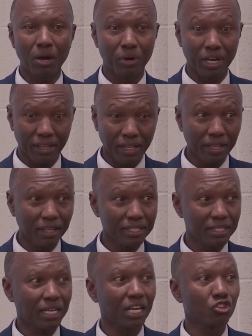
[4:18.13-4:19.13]
I want to thank
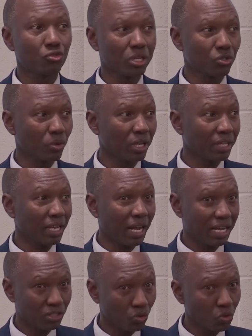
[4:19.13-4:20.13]
this country as well that
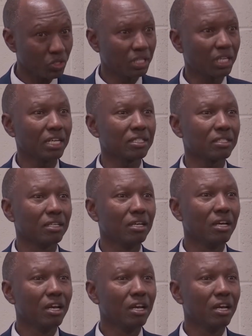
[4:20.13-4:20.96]
has hosted us.